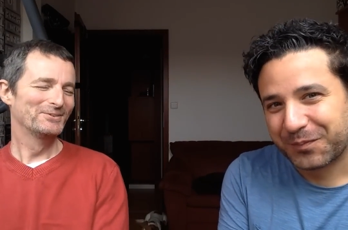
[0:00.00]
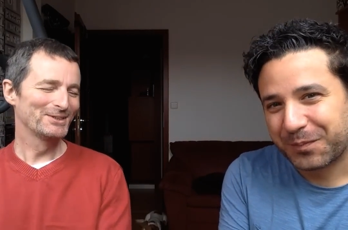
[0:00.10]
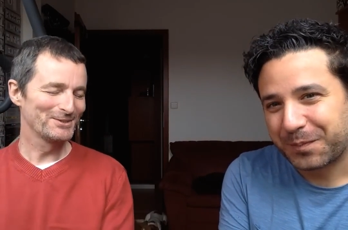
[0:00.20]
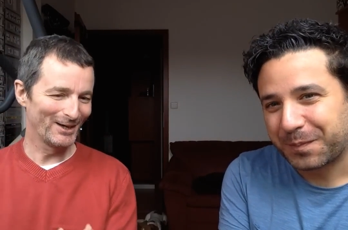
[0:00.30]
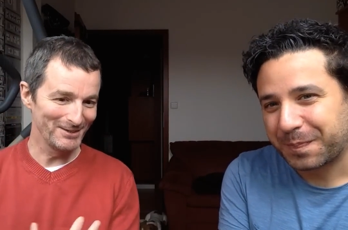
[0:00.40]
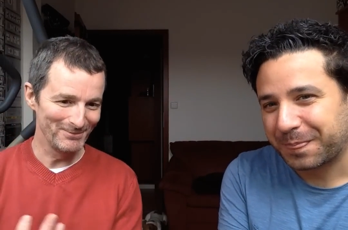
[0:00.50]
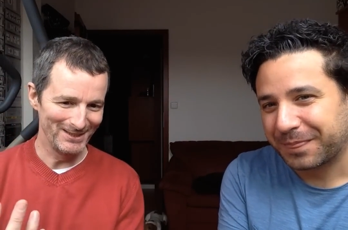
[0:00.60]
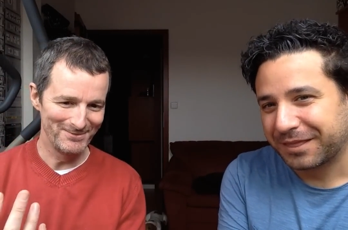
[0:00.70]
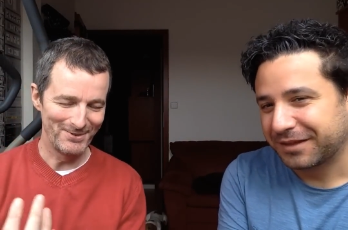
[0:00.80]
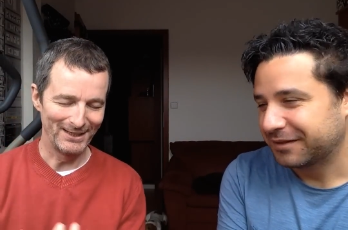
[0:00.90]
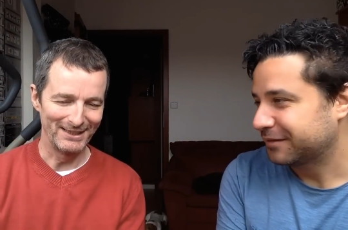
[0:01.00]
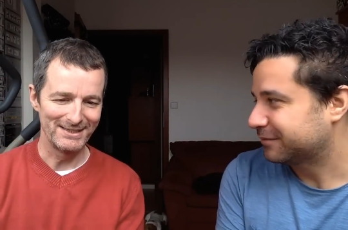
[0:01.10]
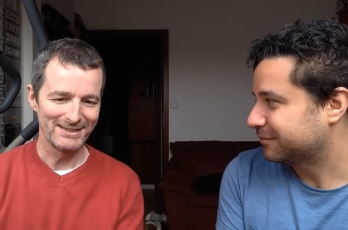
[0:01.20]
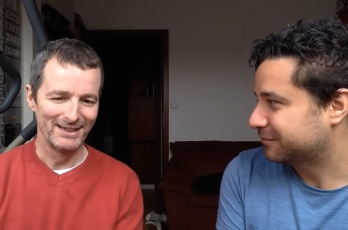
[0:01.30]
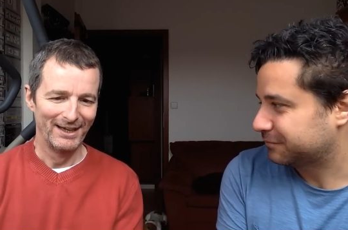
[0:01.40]
Speaker 1: what do I mean by
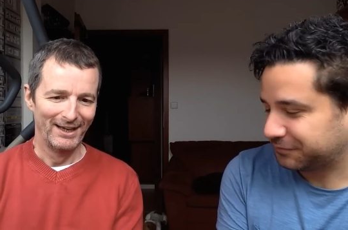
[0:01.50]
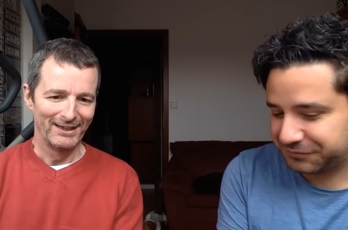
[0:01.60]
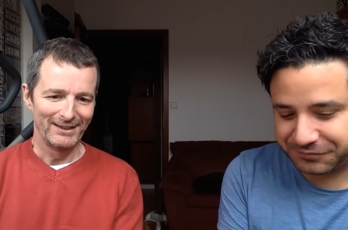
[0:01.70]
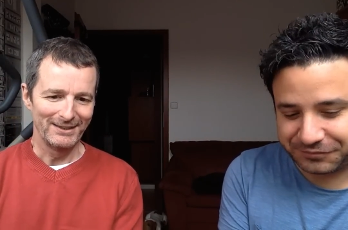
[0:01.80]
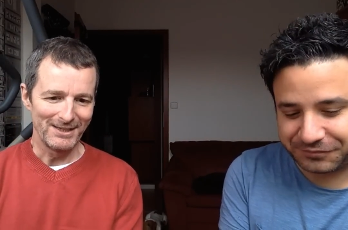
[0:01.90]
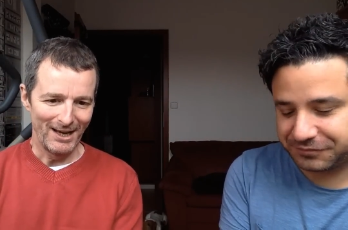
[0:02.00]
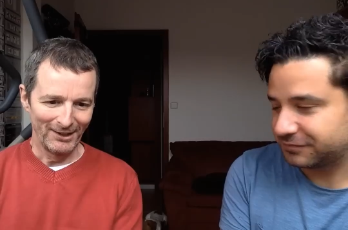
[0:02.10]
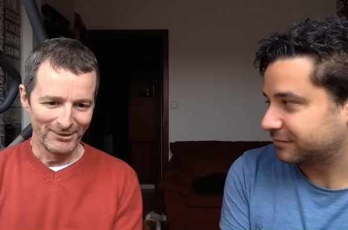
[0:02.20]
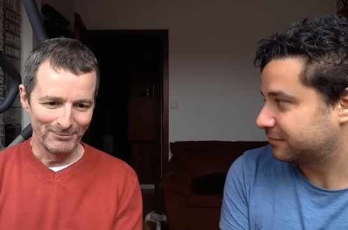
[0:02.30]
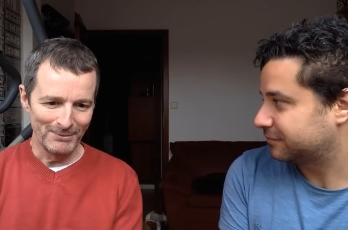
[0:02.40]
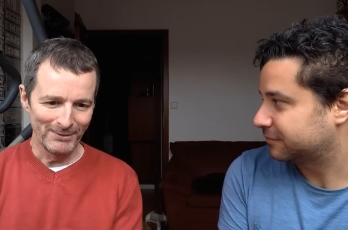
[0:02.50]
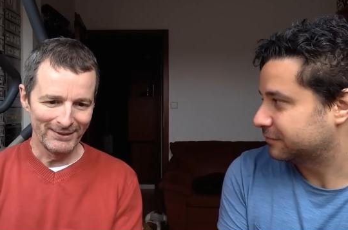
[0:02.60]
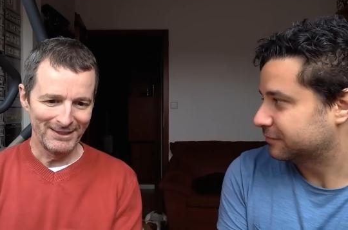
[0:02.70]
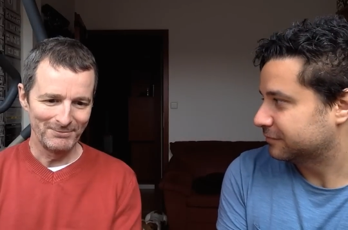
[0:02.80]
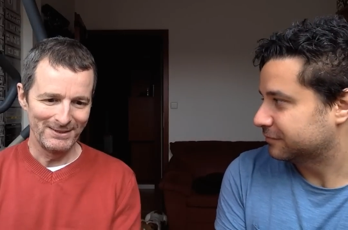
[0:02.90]
it? a lot of people
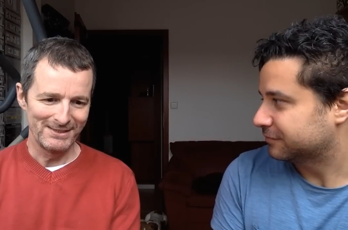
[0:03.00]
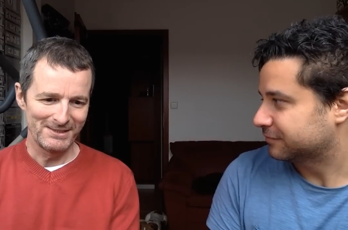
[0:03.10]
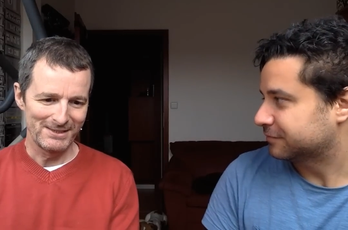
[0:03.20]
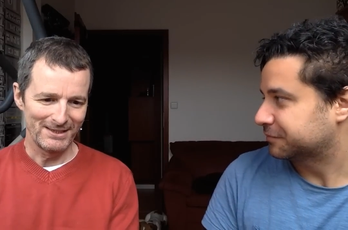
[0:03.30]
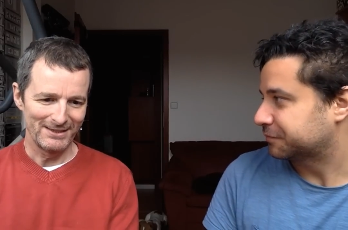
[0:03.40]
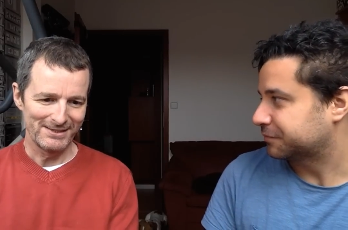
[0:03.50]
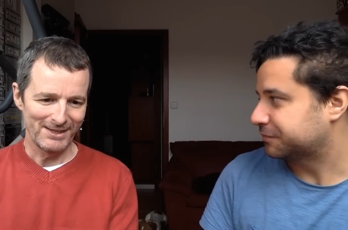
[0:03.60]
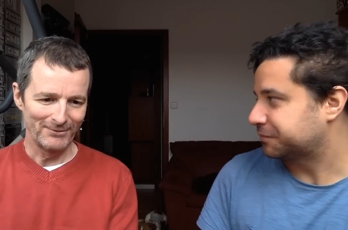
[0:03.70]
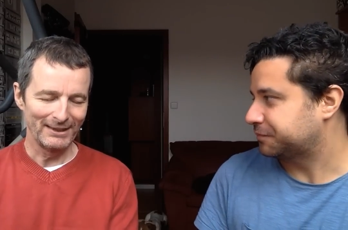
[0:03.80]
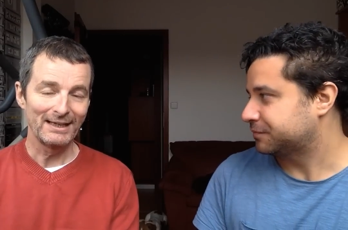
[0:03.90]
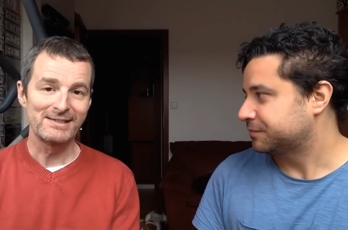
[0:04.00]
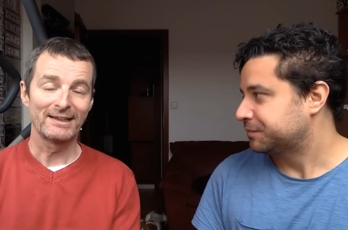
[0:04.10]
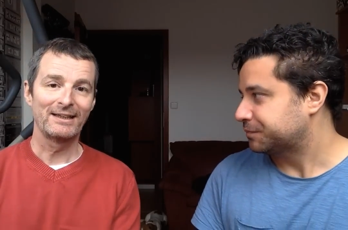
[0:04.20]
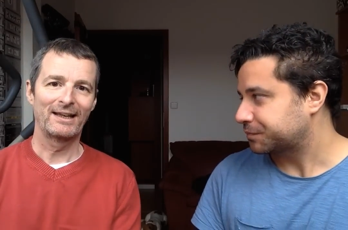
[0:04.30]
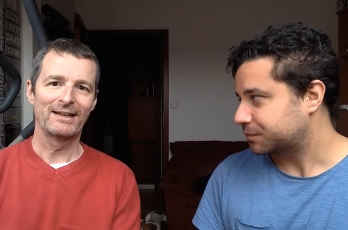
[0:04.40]
think it means sounding
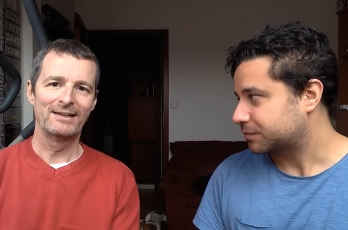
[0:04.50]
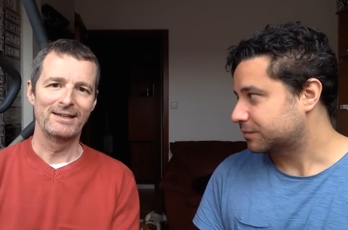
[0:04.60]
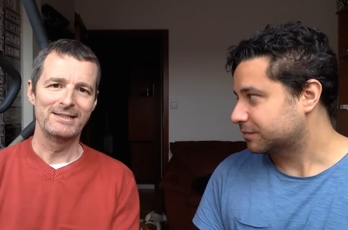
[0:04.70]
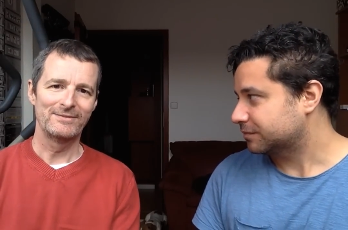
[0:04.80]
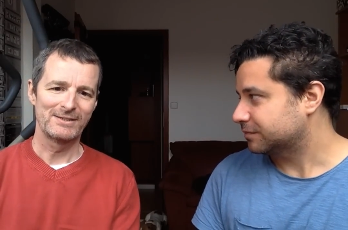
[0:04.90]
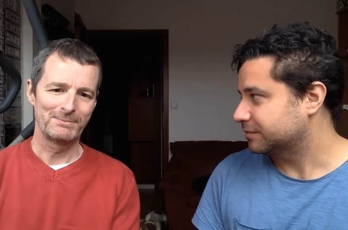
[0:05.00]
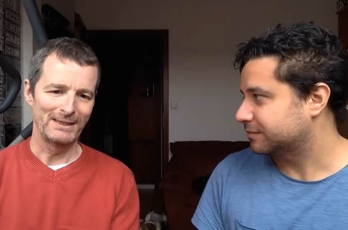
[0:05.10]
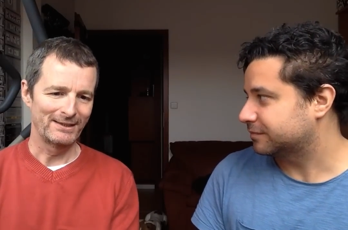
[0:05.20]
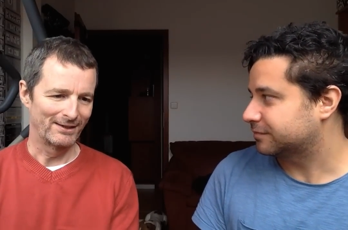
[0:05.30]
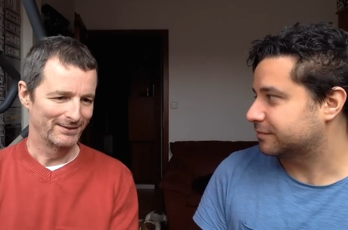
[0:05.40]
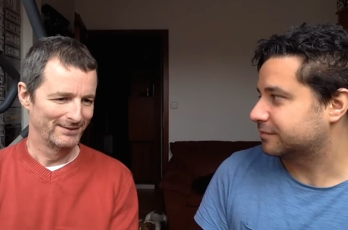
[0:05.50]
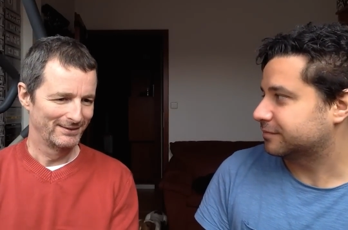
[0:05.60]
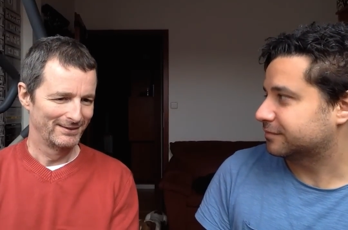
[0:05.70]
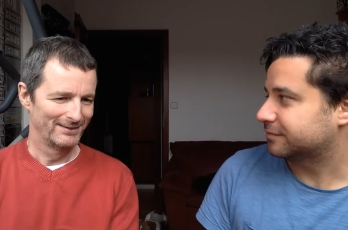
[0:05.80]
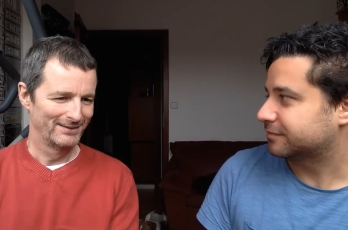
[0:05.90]
exactly like a native speaker.
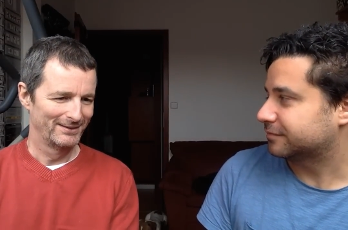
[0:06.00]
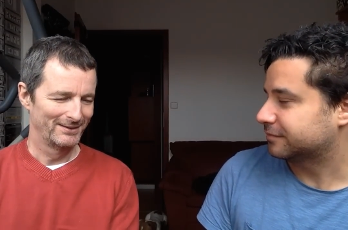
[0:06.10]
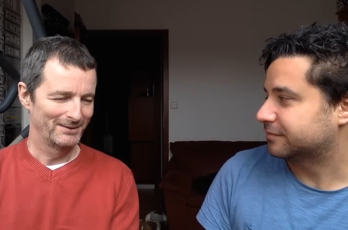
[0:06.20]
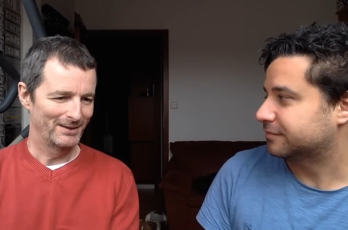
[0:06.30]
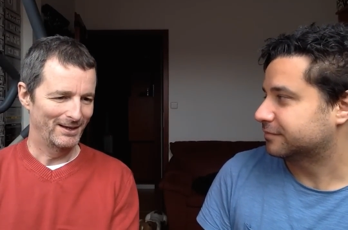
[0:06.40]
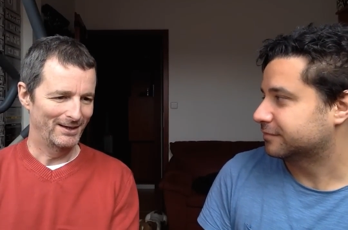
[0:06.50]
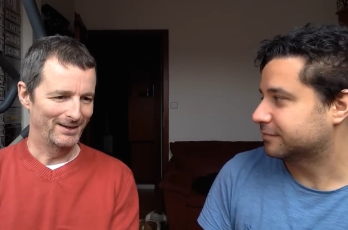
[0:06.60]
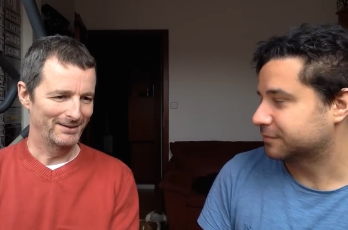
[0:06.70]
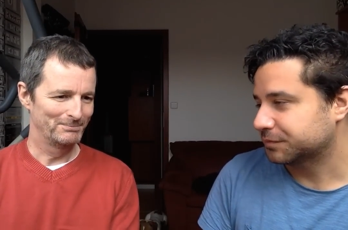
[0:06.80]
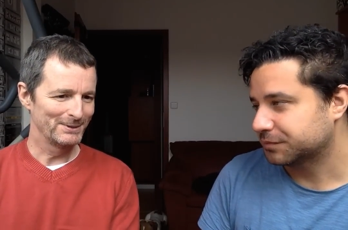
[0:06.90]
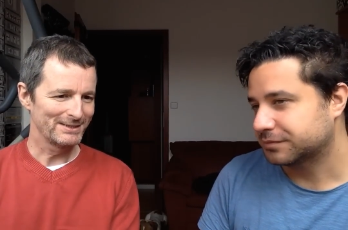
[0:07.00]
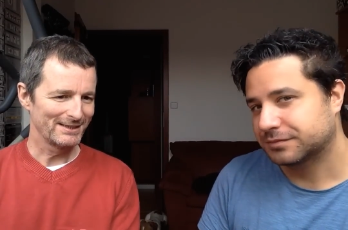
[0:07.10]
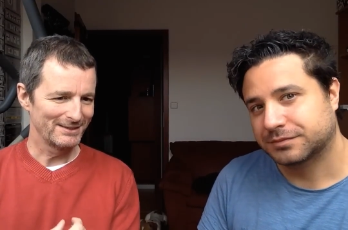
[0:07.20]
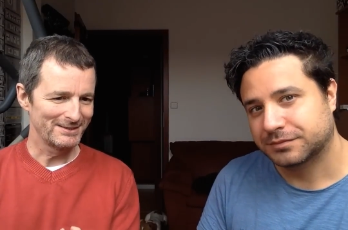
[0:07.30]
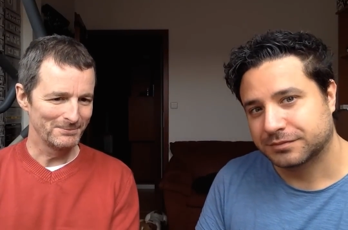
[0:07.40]
Mm-hmm. Uh, but
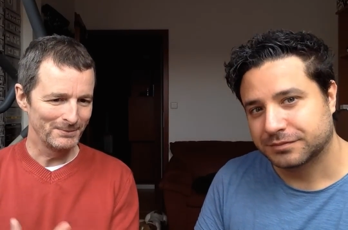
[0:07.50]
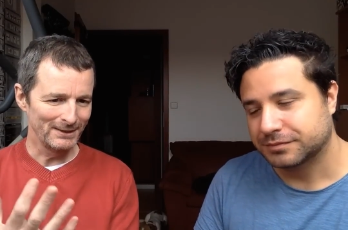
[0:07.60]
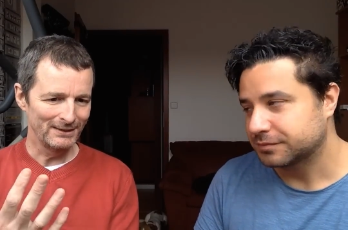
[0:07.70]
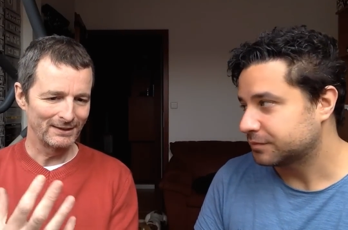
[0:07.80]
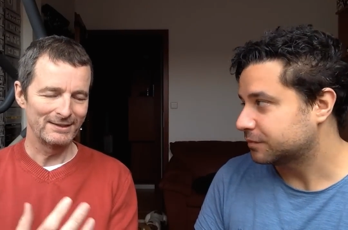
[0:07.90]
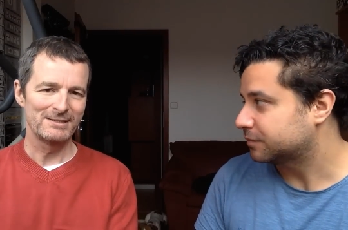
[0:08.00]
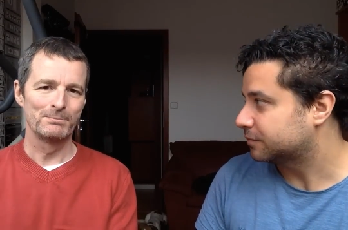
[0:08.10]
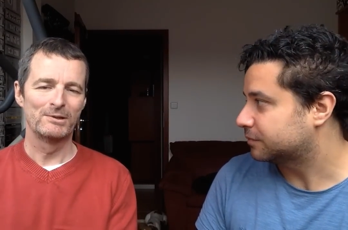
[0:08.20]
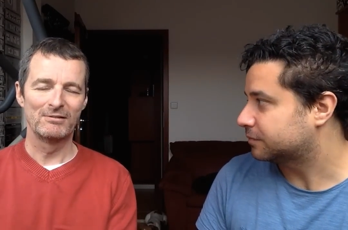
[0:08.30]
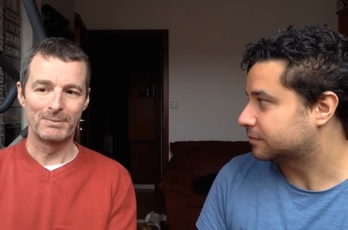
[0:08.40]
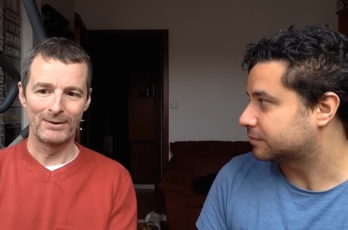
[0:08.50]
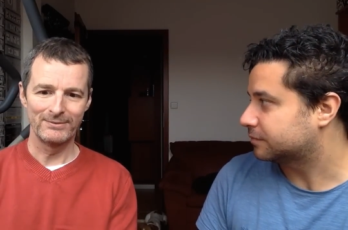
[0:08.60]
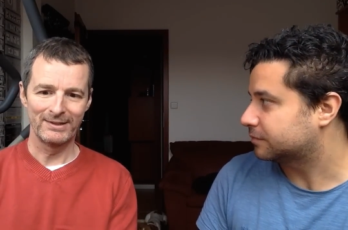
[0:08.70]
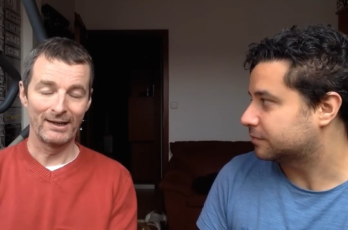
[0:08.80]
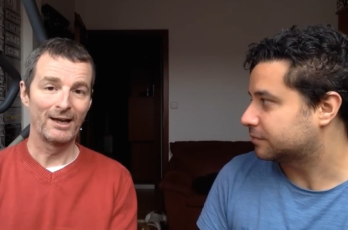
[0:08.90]
to me, it's more about the